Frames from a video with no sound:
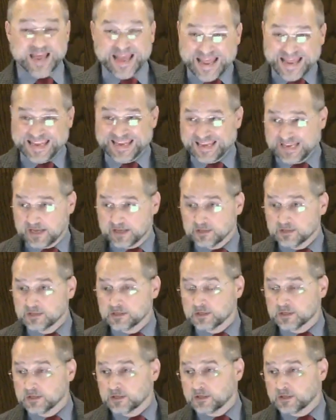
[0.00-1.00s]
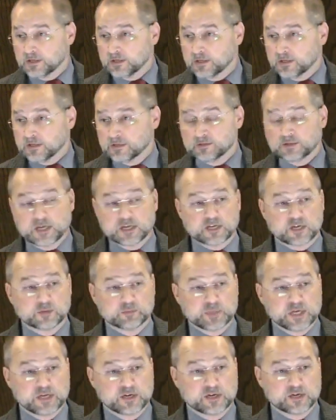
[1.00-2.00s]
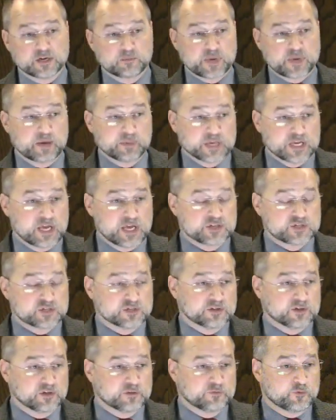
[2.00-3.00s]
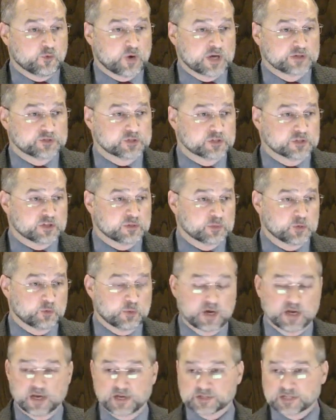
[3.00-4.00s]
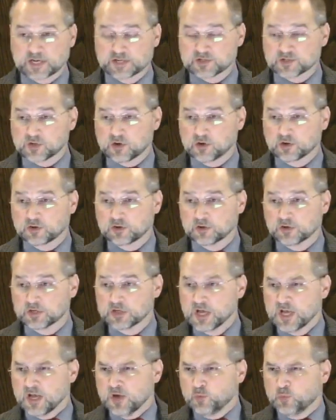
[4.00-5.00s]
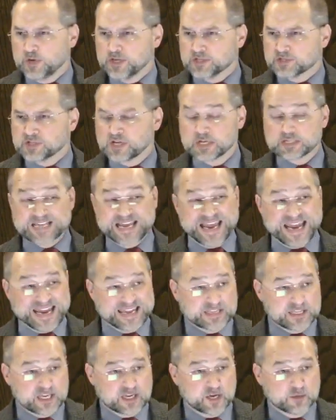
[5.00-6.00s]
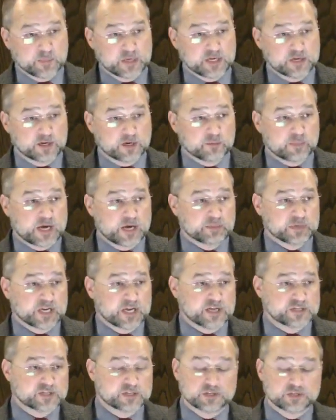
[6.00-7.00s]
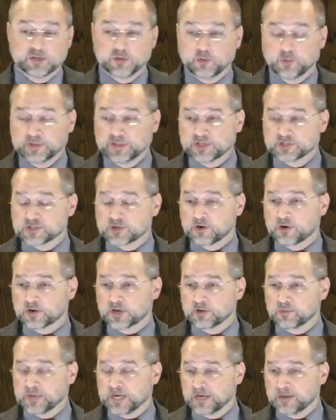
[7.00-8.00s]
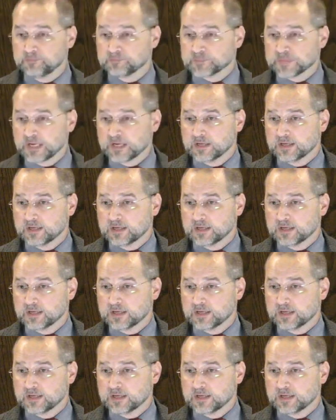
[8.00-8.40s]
And they committed abomination. Therefore, I took them away as I saw good. When it says, and they committed abomination, do you know what that's talking about?